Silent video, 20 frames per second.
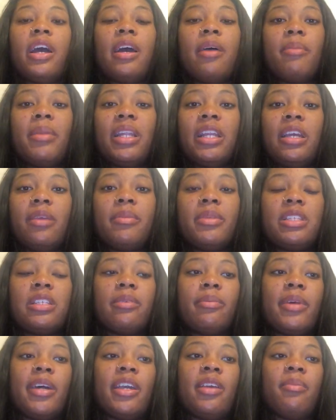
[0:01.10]
Hi, my name is
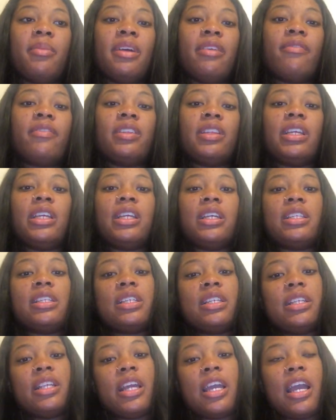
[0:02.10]
Amaya Beverly, and
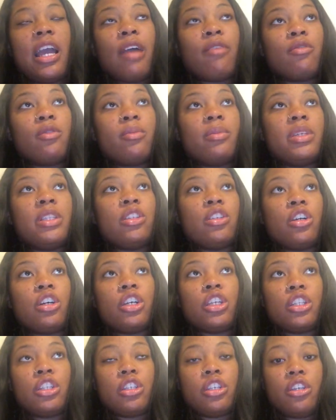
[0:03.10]
today I will be
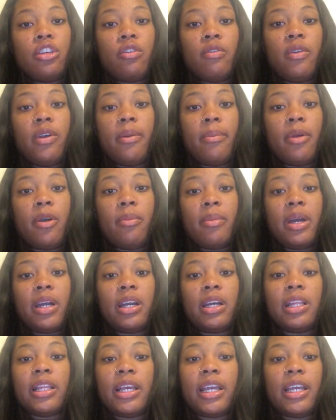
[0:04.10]
talking to you about my
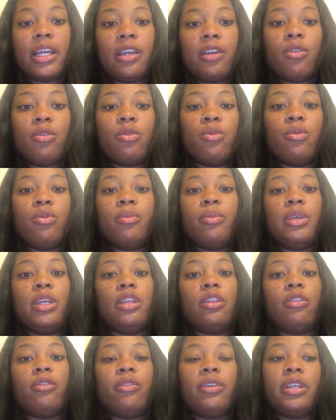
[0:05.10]
client who will
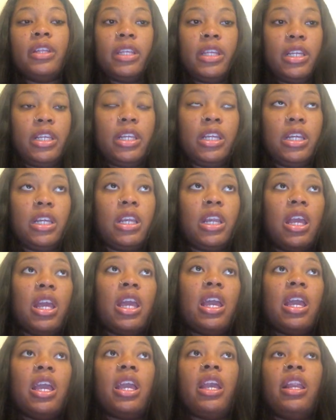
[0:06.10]
be Lauren London.
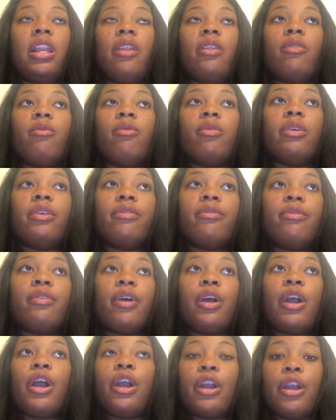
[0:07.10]
And with
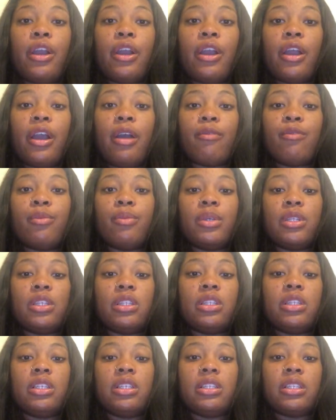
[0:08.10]
her, I will be
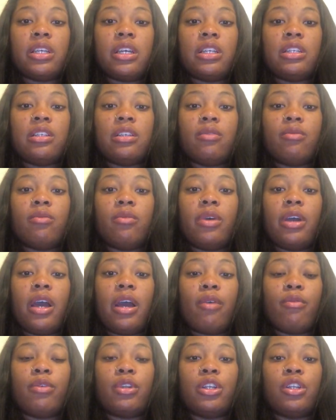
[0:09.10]
discussing what
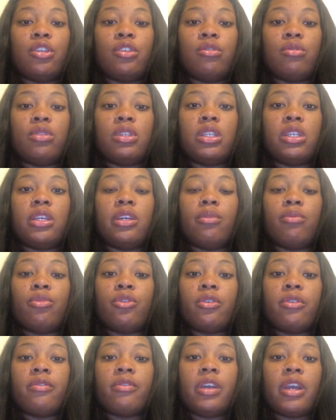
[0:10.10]
I want to do to
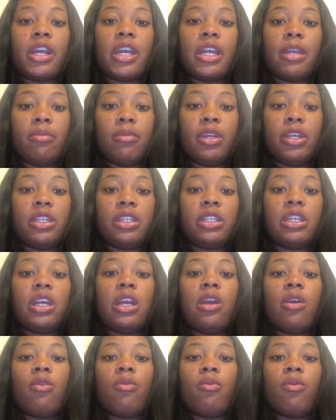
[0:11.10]
improve her image,
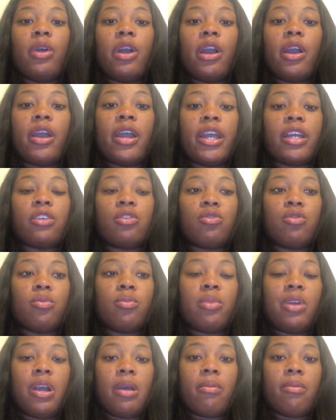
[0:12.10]
what her actual
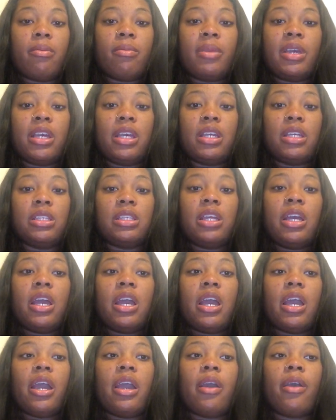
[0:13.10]
problem is,
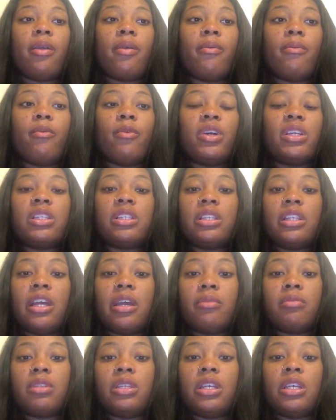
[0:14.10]
and what
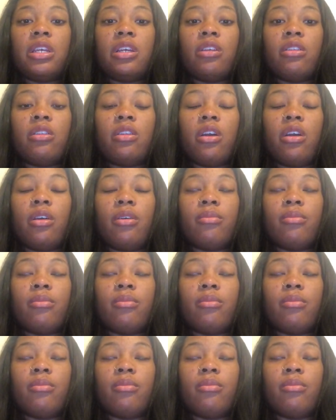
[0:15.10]
steps and